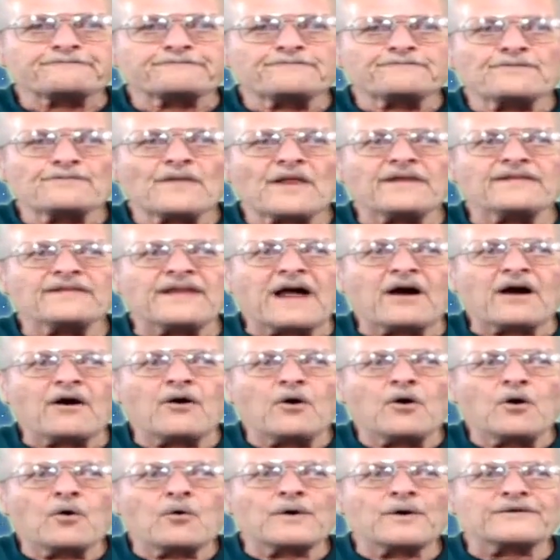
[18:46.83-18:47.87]
Now,
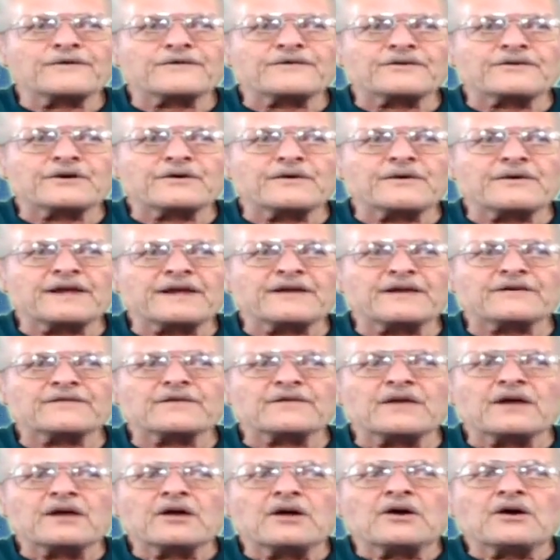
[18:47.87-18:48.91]
what you do
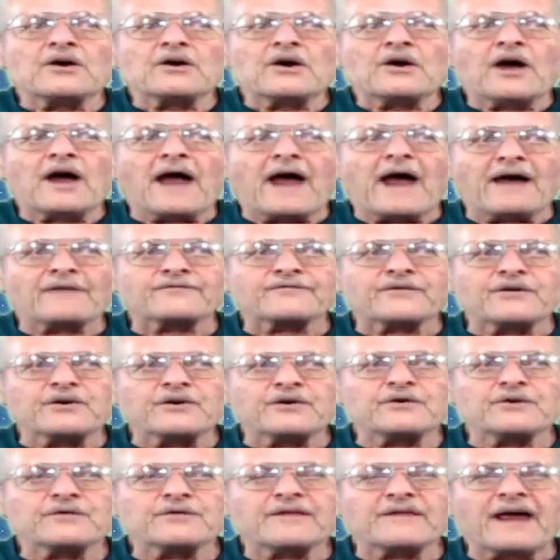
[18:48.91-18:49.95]
is, after you
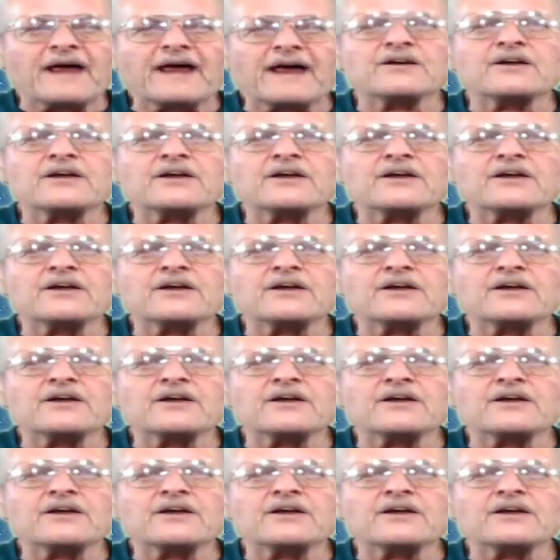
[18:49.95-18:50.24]
do that,